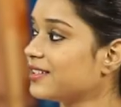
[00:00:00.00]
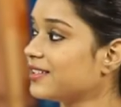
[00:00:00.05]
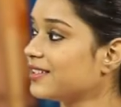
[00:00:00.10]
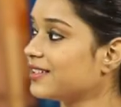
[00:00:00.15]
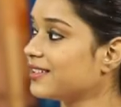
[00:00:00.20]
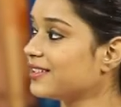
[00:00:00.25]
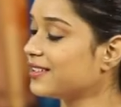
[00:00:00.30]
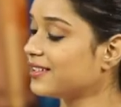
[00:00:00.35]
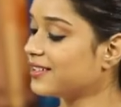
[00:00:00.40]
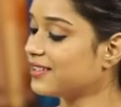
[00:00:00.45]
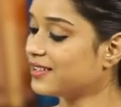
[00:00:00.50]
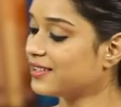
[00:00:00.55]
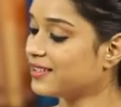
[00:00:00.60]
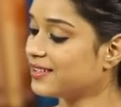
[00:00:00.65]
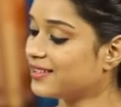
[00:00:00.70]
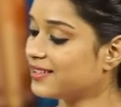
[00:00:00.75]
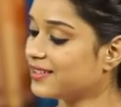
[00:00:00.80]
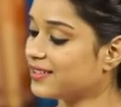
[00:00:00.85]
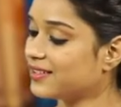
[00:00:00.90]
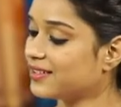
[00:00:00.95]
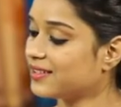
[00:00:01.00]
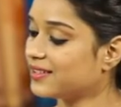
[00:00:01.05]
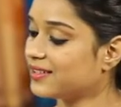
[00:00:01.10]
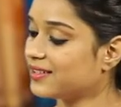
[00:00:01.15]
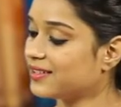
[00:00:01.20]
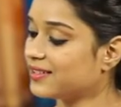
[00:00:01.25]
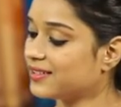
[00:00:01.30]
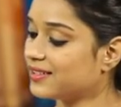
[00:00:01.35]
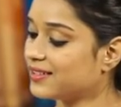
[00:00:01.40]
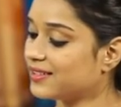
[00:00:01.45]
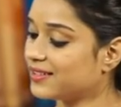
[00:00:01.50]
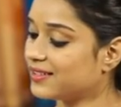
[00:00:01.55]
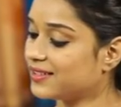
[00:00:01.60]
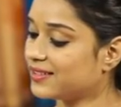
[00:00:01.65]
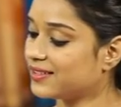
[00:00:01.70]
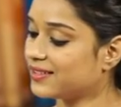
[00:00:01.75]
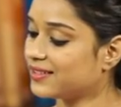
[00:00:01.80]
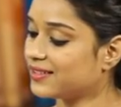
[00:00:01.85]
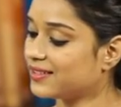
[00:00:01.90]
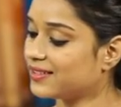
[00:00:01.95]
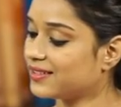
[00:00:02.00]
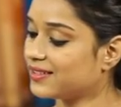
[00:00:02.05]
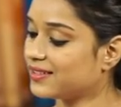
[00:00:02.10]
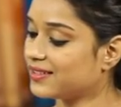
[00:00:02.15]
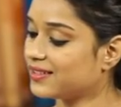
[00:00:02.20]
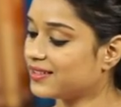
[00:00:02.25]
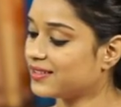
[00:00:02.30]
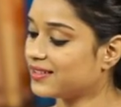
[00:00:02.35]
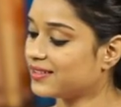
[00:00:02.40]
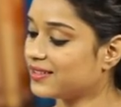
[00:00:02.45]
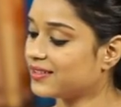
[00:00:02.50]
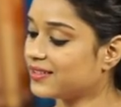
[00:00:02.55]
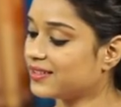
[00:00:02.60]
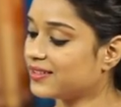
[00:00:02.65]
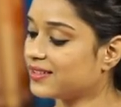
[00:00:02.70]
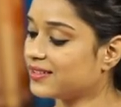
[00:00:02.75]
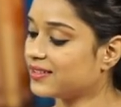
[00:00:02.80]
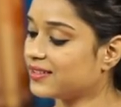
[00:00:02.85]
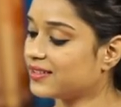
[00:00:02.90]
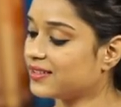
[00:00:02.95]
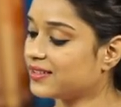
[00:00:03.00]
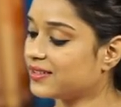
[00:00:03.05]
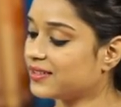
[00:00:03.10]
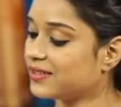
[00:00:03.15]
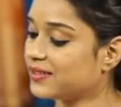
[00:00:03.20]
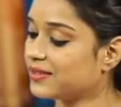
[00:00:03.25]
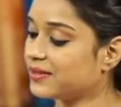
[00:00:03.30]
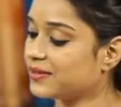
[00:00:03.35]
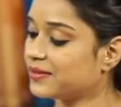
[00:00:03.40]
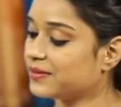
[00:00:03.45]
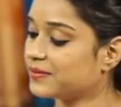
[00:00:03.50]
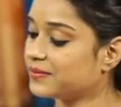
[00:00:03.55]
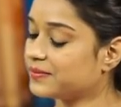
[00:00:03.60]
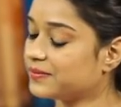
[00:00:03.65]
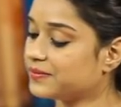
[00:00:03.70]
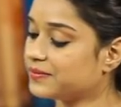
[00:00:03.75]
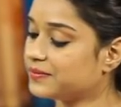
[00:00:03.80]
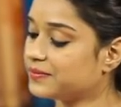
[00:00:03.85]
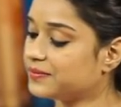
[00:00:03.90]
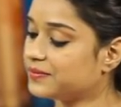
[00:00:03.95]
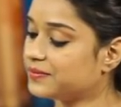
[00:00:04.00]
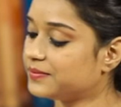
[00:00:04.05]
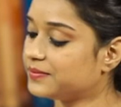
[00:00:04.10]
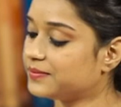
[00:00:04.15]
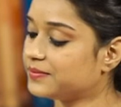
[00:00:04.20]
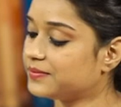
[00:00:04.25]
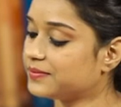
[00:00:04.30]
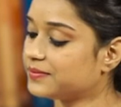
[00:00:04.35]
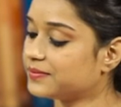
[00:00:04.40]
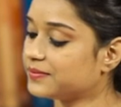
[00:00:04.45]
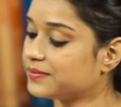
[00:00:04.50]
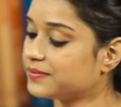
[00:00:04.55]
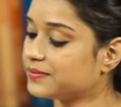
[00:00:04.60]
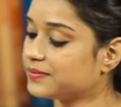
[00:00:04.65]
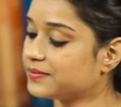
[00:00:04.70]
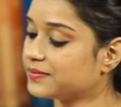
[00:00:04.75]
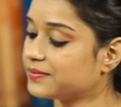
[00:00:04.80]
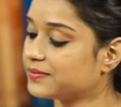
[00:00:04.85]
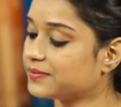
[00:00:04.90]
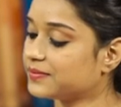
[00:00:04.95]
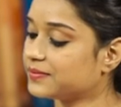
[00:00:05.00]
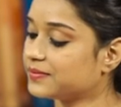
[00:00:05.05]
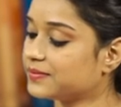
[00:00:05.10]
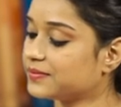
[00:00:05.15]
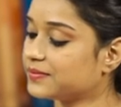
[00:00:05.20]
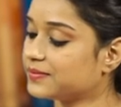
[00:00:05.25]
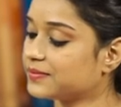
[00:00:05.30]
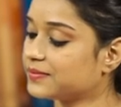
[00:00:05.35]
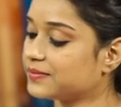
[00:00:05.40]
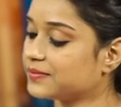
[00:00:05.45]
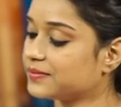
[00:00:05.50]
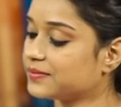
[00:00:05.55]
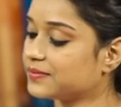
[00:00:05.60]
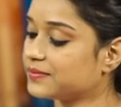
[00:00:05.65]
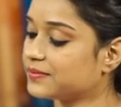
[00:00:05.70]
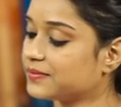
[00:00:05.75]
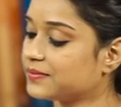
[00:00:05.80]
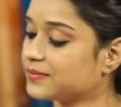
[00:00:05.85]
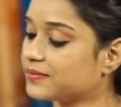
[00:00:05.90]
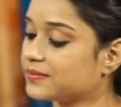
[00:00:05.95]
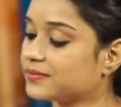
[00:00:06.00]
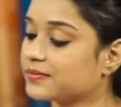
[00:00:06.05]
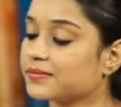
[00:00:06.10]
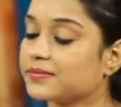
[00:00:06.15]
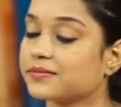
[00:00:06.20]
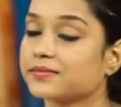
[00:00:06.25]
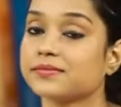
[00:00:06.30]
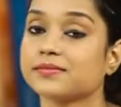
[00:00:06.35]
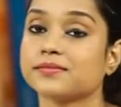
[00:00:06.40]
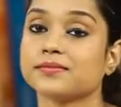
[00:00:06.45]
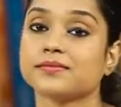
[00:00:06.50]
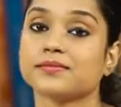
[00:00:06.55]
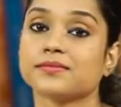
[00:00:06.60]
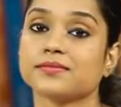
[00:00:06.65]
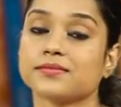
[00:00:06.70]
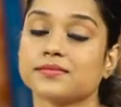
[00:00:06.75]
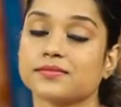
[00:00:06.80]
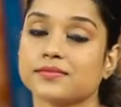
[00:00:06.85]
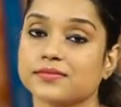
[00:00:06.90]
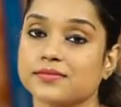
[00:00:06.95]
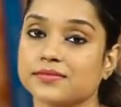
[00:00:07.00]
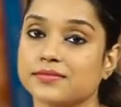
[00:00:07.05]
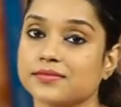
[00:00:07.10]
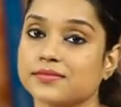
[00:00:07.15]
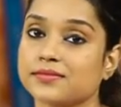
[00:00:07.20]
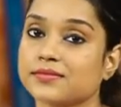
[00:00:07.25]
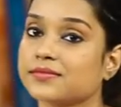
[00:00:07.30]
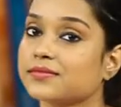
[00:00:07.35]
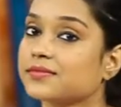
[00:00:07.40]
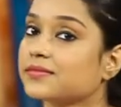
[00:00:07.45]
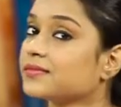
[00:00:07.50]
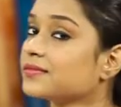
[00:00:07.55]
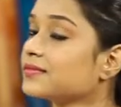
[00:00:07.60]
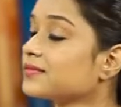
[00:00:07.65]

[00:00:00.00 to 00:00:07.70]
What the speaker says: (silent)